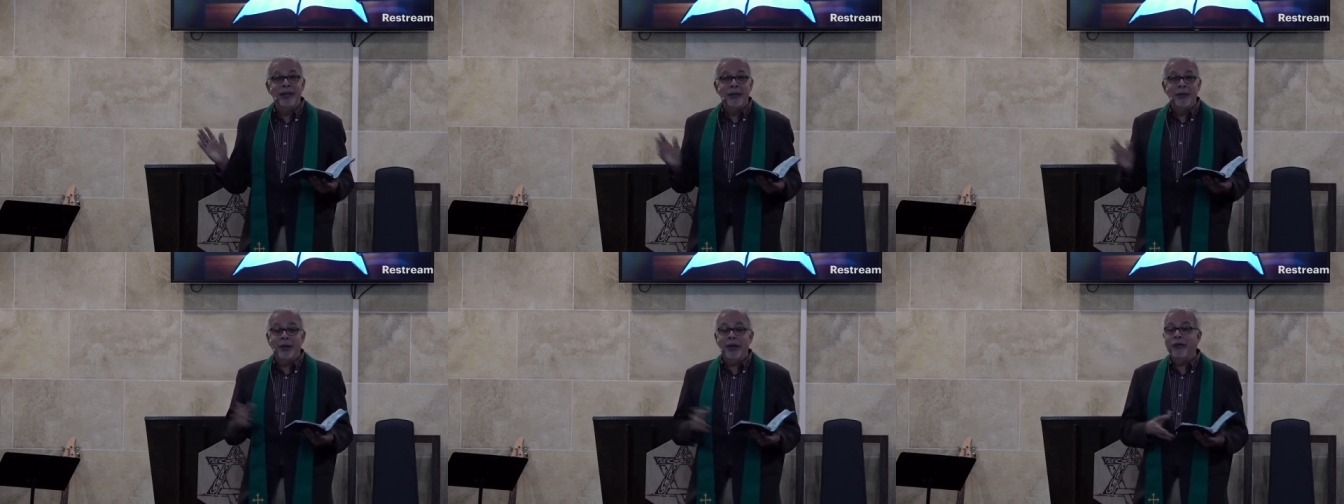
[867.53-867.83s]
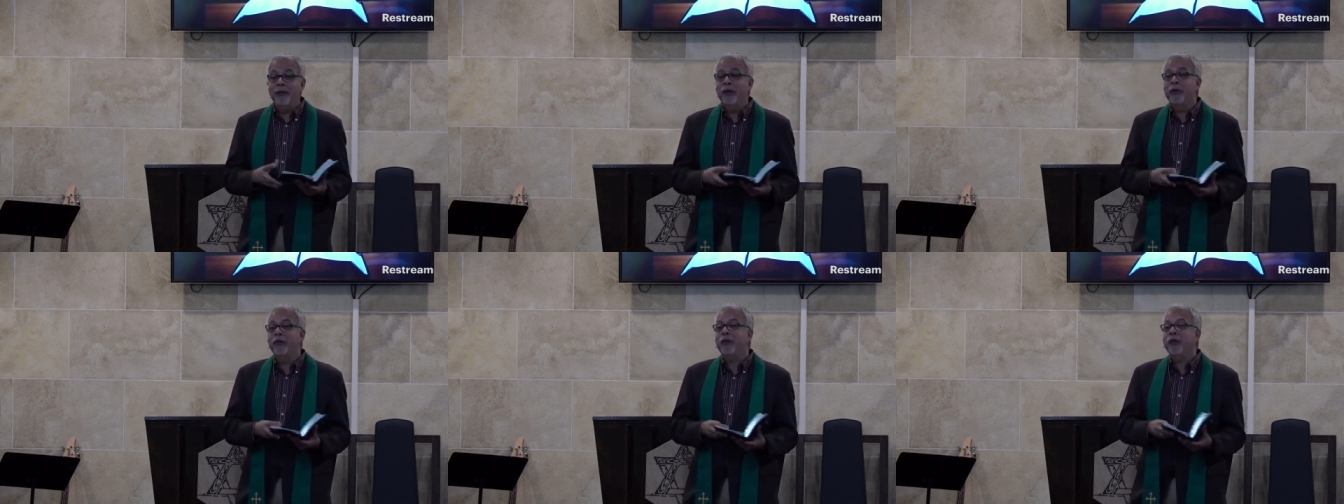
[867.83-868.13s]
Boy,
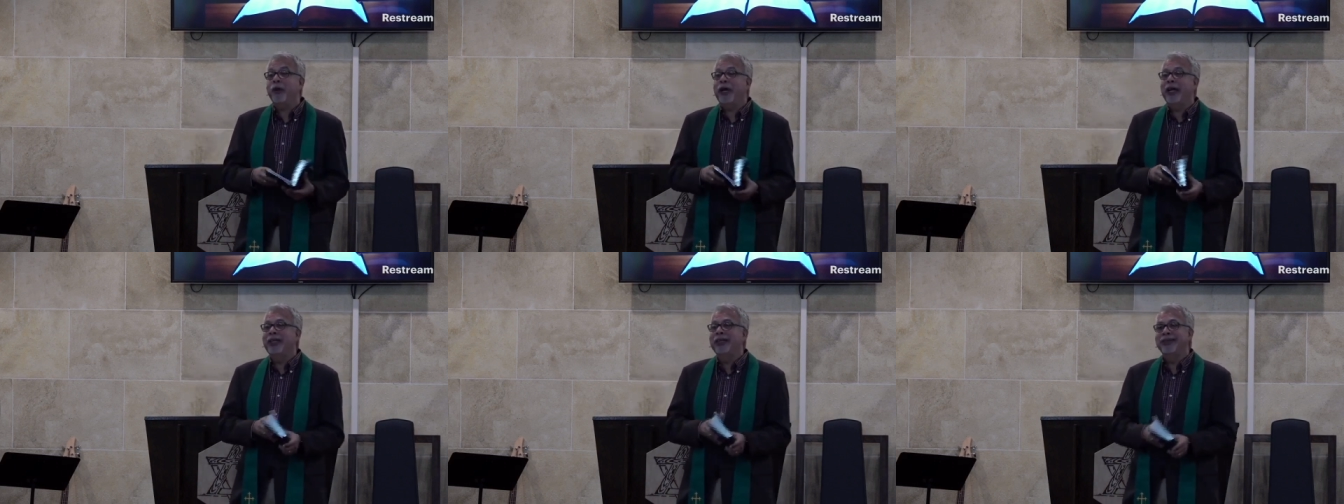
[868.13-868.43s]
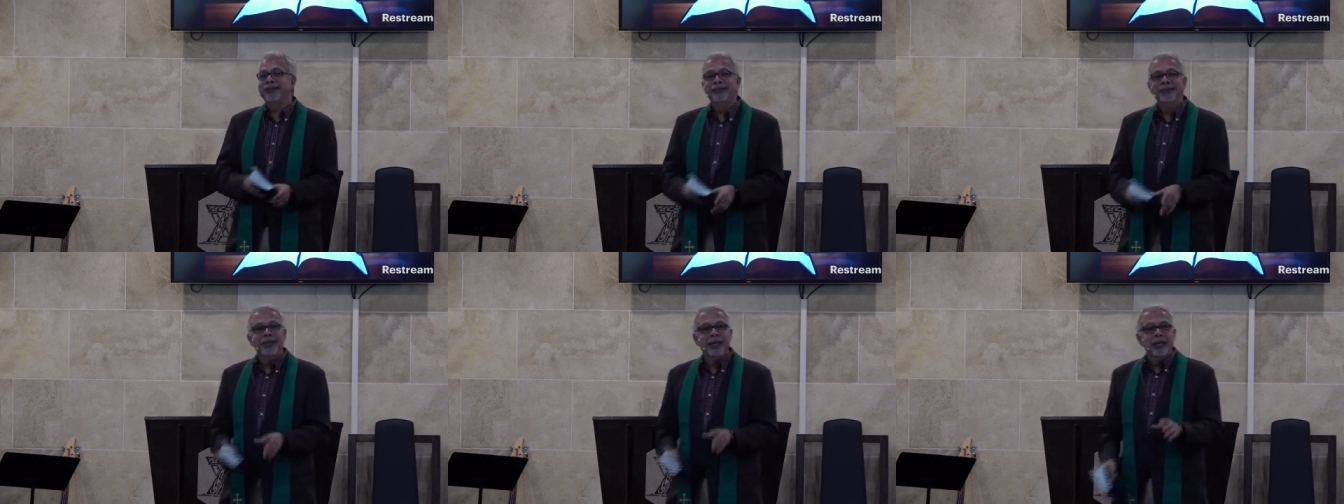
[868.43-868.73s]

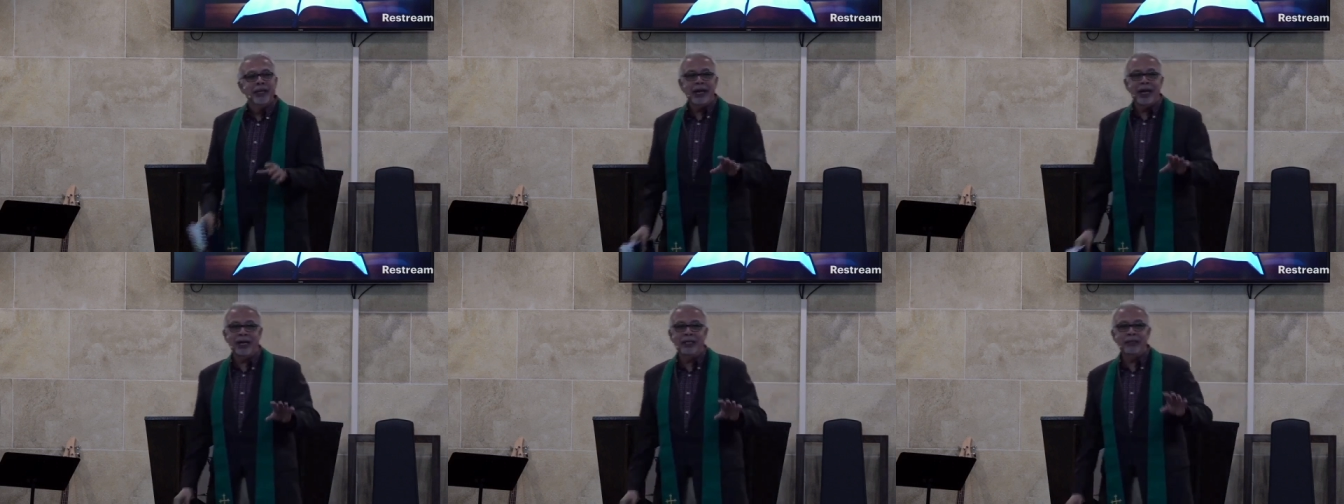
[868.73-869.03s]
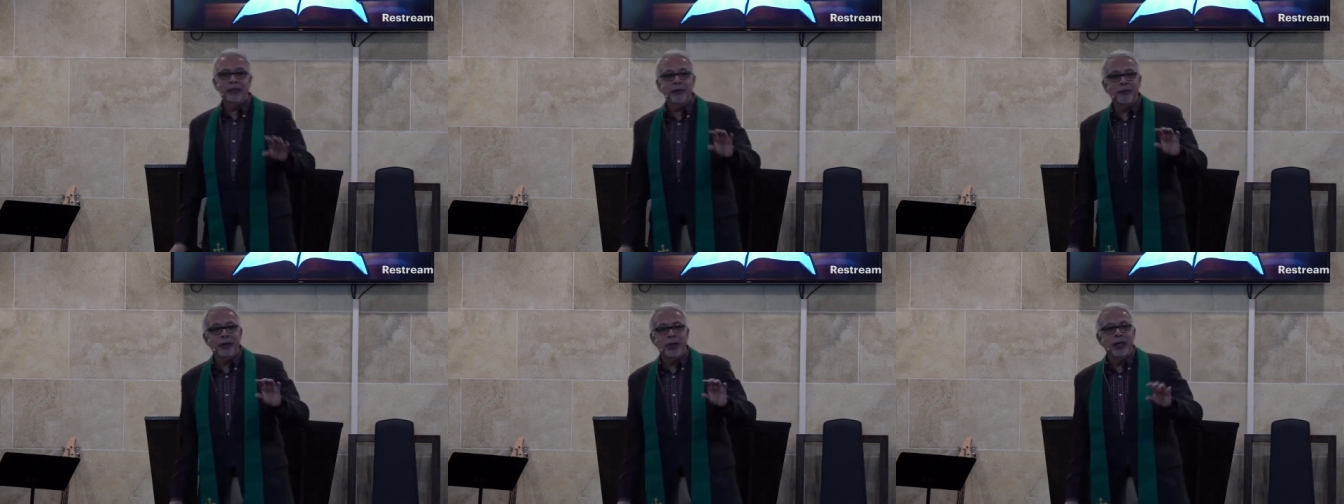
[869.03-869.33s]

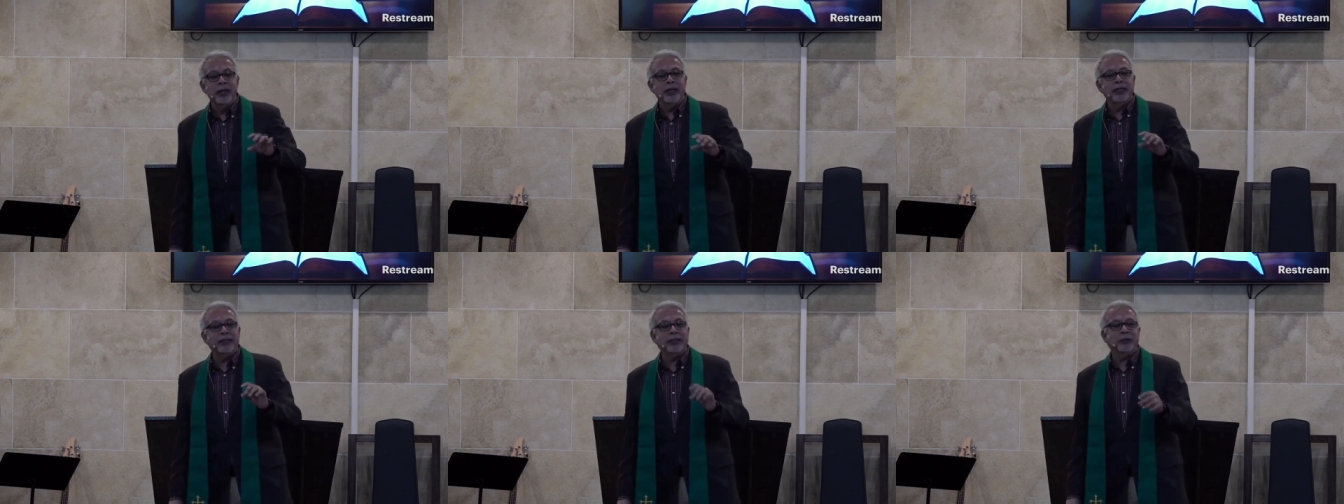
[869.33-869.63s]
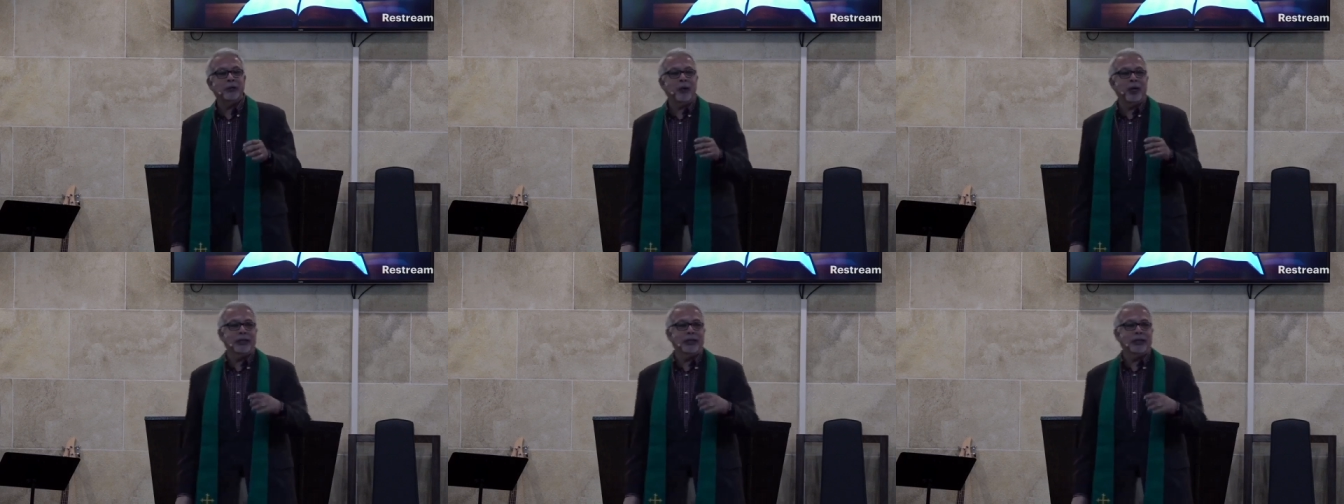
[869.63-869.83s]
this is why